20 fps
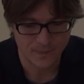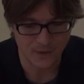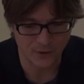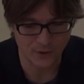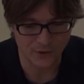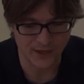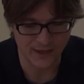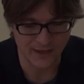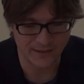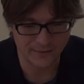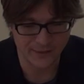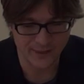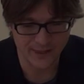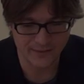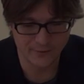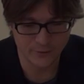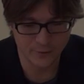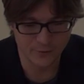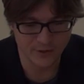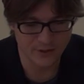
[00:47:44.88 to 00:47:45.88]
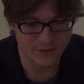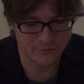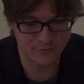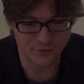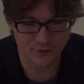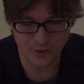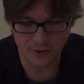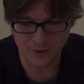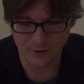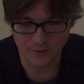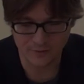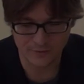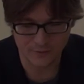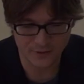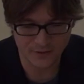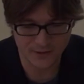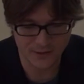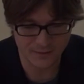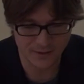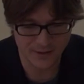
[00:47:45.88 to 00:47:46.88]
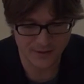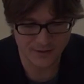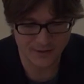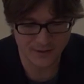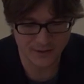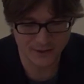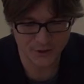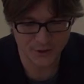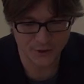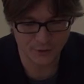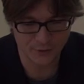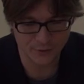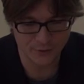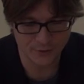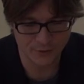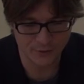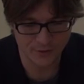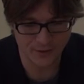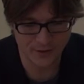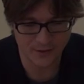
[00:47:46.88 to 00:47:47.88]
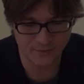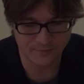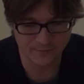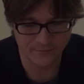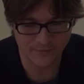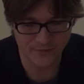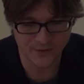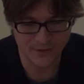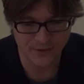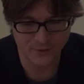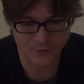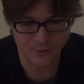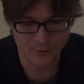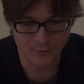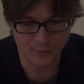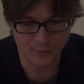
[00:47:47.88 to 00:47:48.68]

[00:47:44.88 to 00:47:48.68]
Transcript: Okay, and we can do this for some other. I show you the